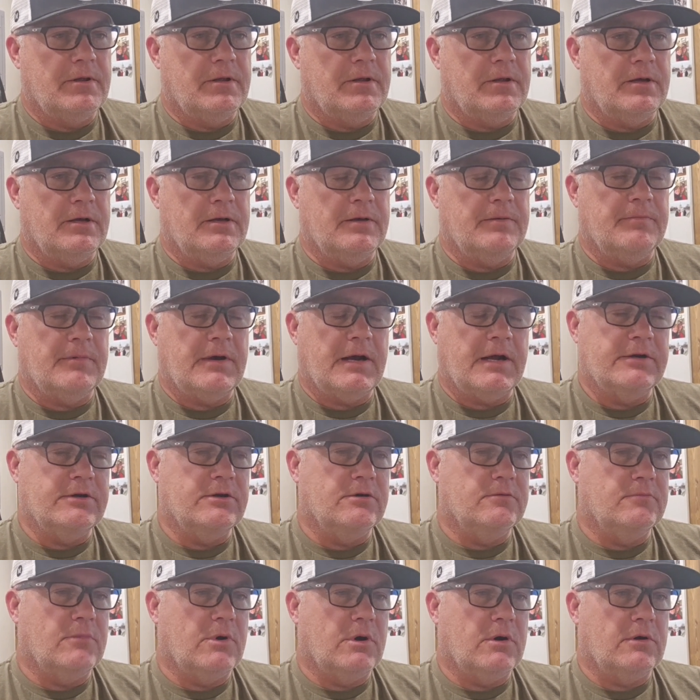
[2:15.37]
I
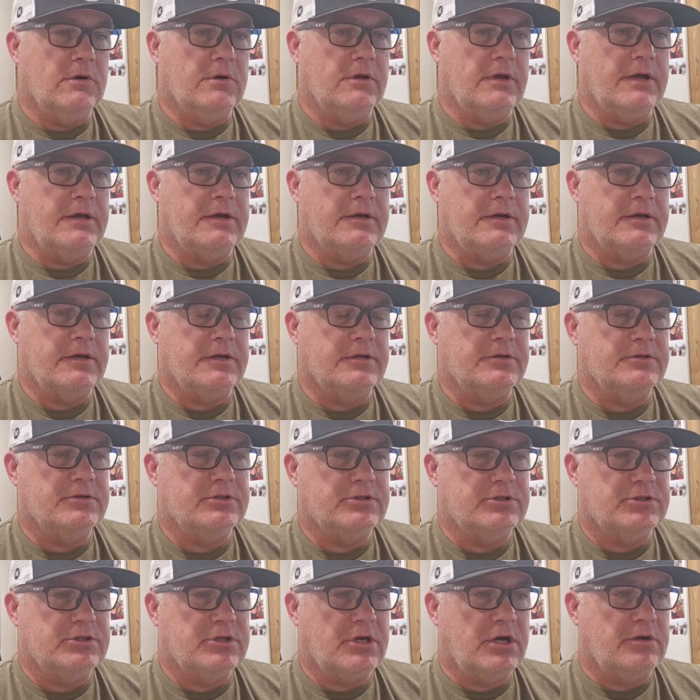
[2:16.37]
know Marlac and
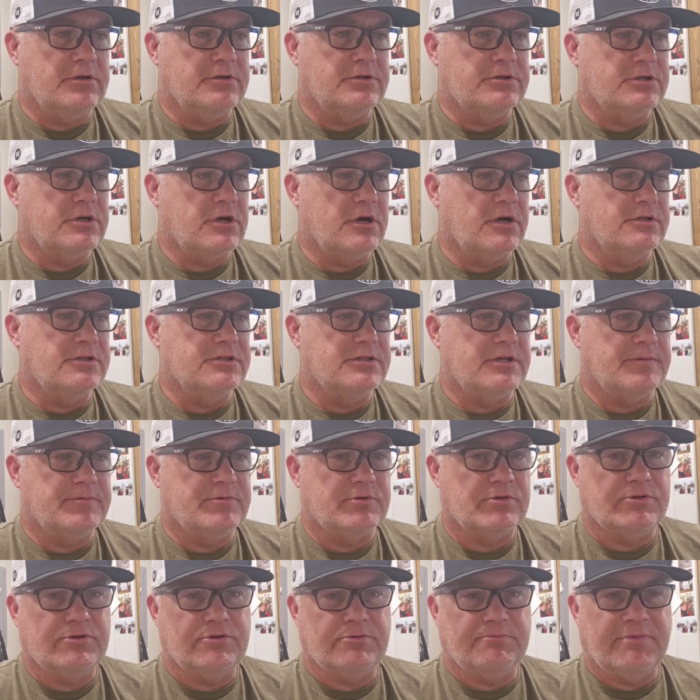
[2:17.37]
Childish
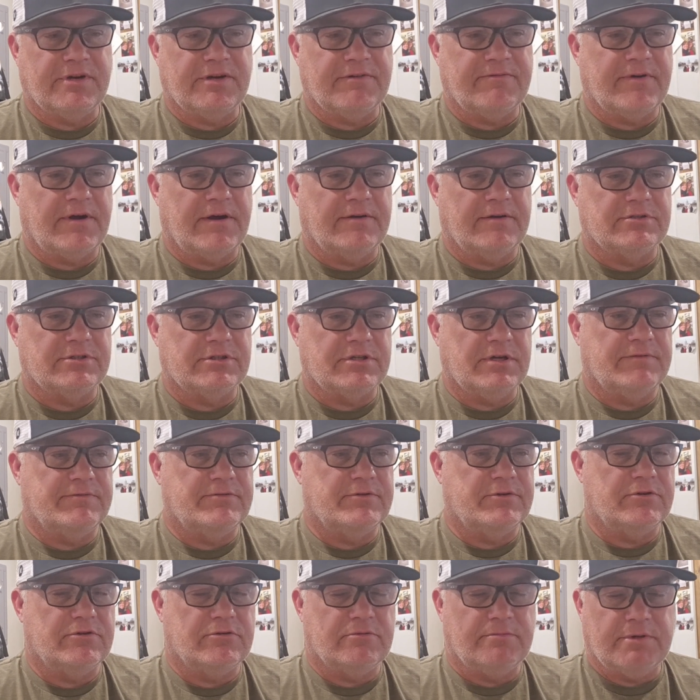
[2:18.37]
Concepts will do big valve stuff
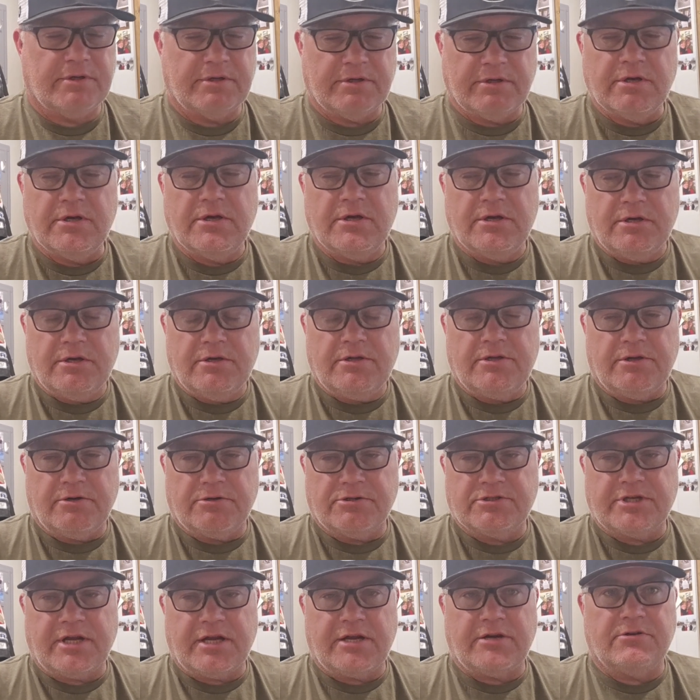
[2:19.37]
too, but their
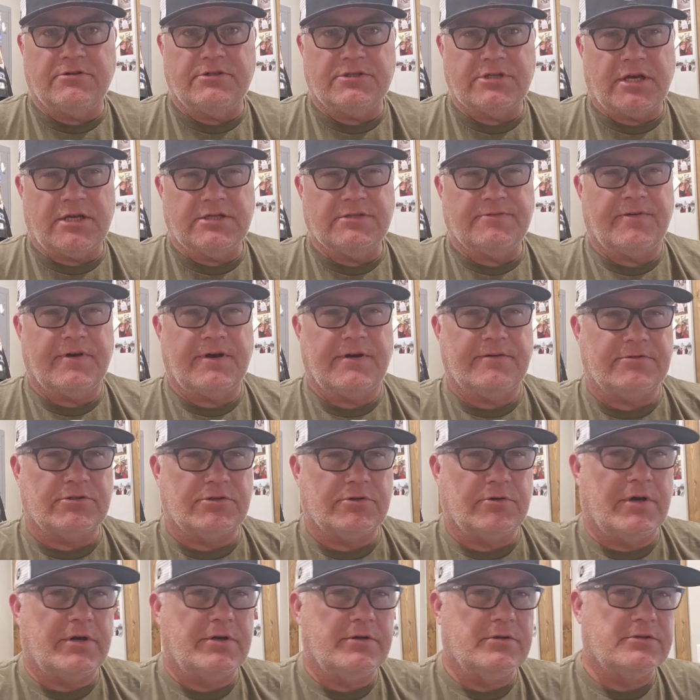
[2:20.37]
standard size valve
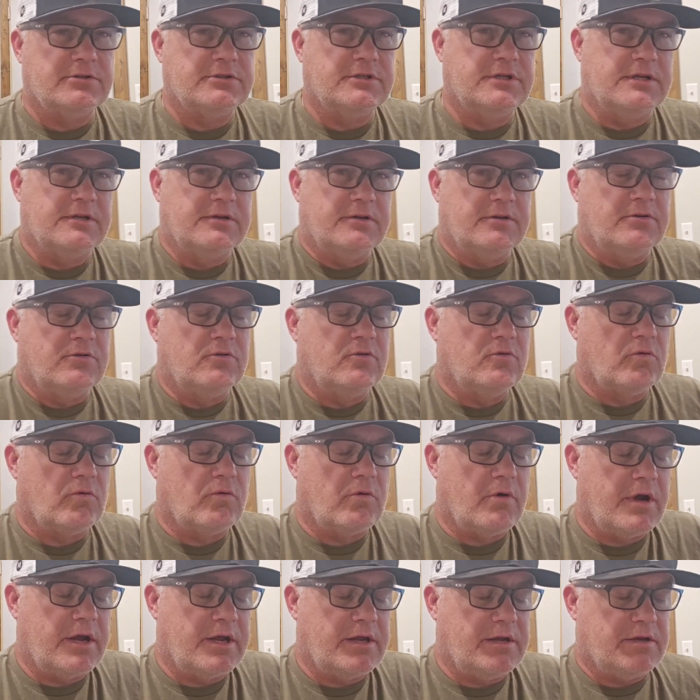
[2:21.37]
shredders did
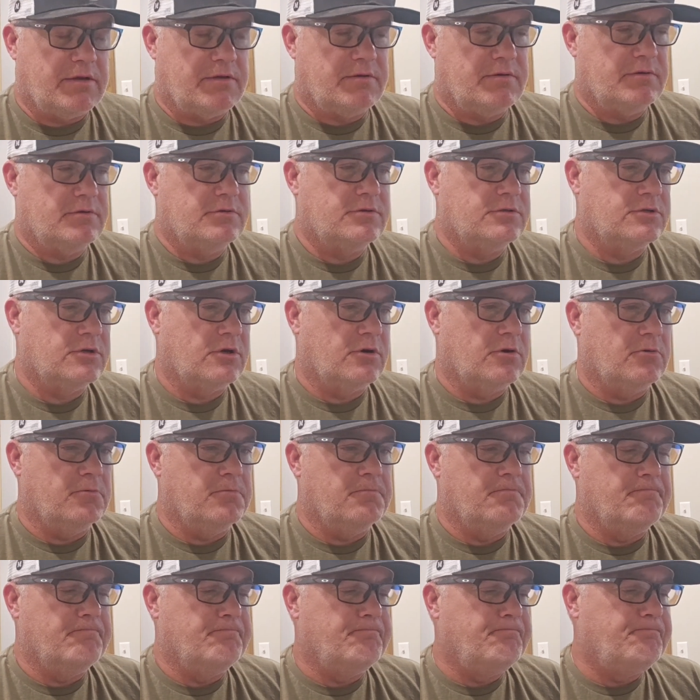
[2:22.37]
great. So,
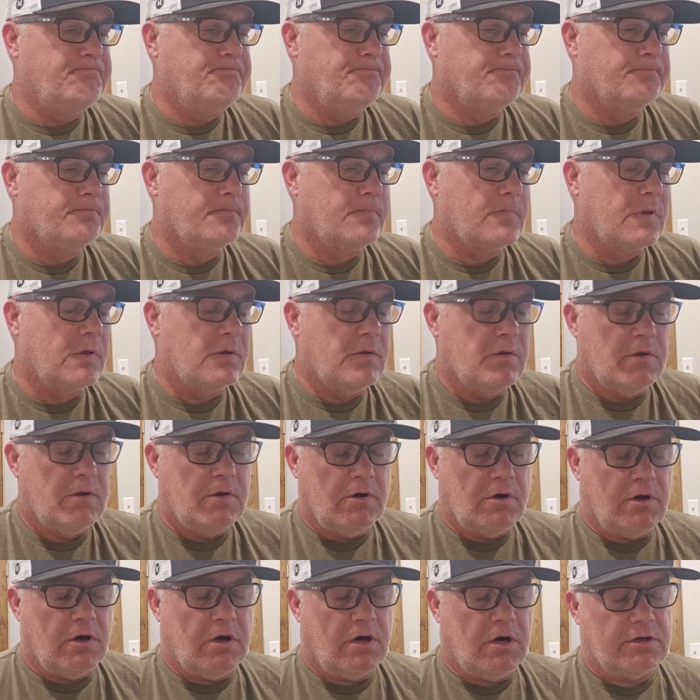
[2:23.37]

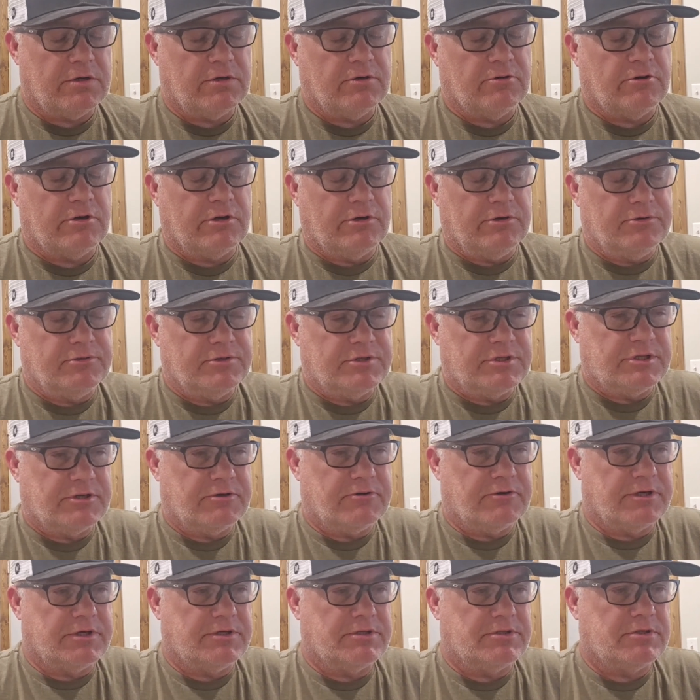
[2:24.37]
on to our new
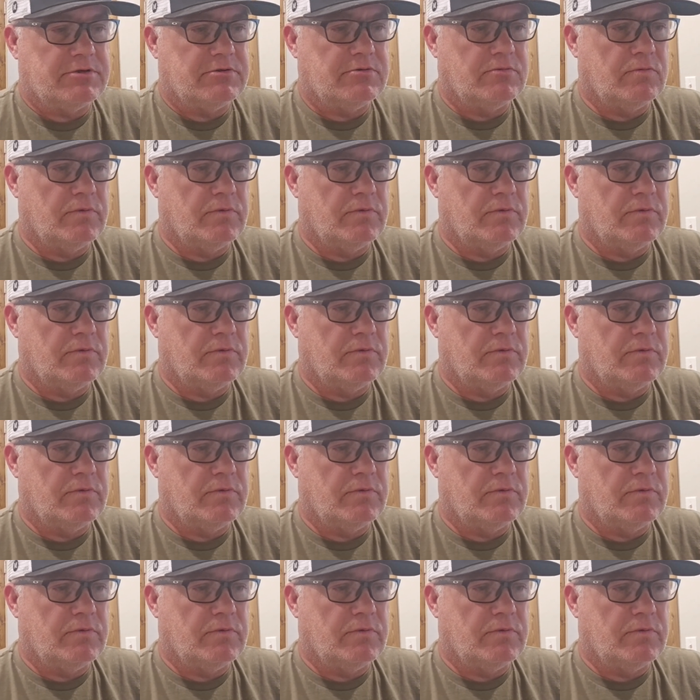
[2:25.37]
series.